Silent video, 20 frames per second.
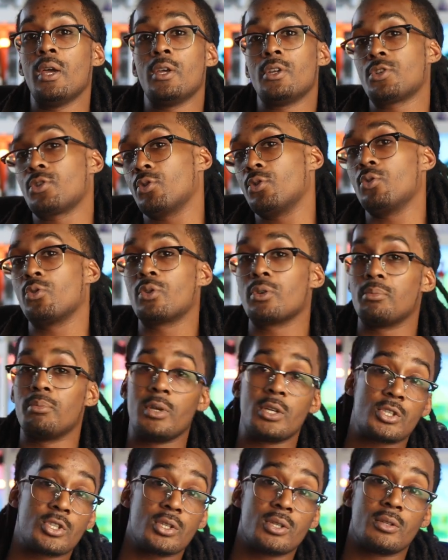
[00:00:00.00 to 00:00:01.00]
So you can
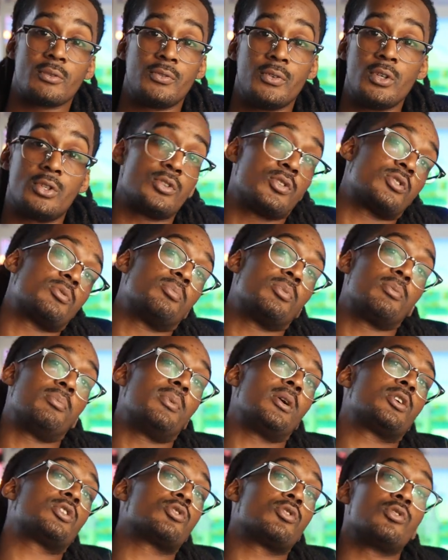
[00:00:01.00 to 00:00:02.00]
mention the features, but
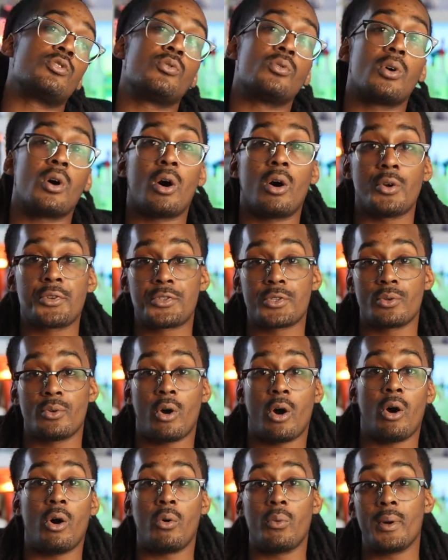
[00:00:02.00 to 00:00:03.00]
make sure you are also
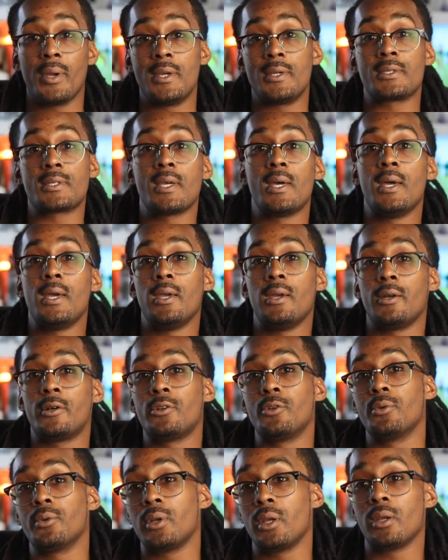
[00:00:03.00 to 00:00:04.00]
always
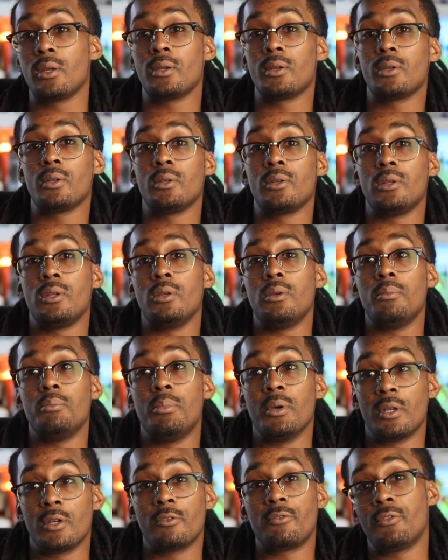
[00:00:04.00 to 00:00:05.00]
including the
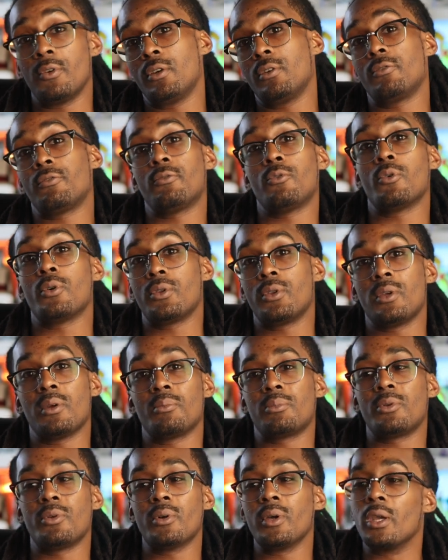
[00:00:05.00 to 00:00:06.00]
benefit for the
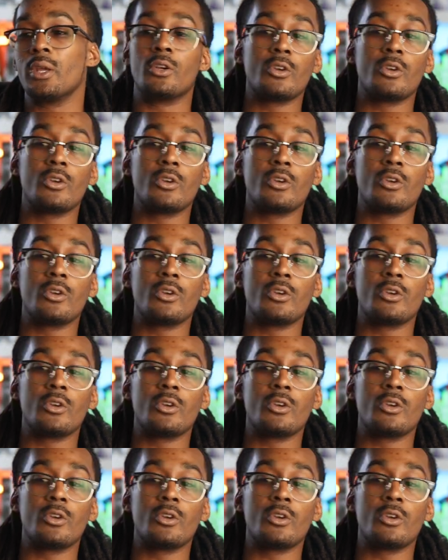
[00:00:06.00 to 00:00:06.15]
employee.